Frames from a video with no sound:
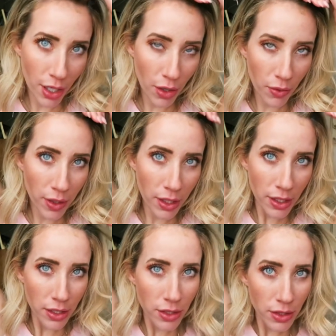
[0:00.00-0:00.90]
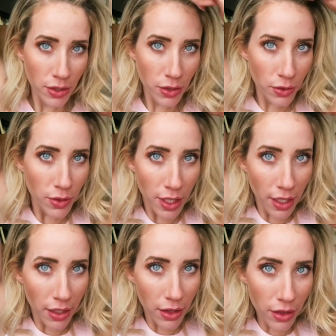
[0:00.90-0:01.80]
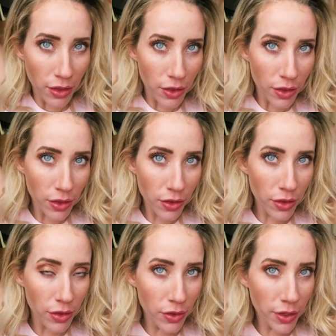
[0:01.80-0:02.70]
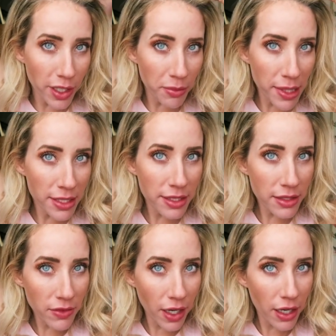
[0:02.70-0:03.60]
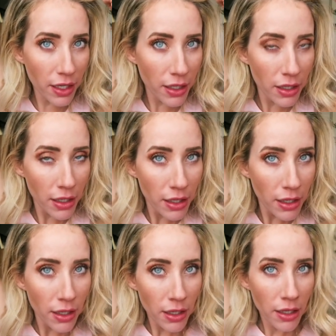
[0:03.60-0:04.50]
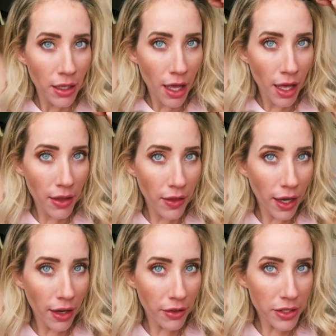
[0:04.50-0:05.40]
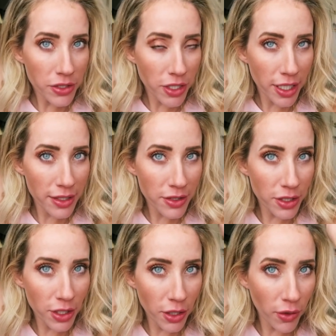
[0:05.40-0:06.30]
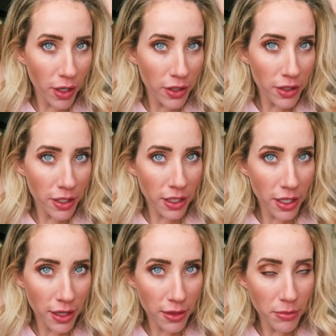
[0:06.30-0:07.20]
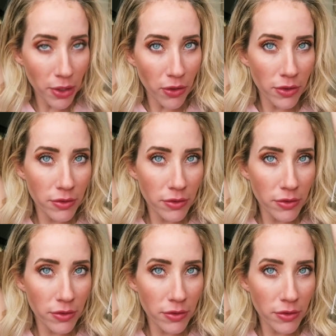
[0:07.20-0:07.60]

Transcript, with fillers: going to Oh, let me tell you guys something. Three pieces of hair and the outer strands are gonna go under the middle.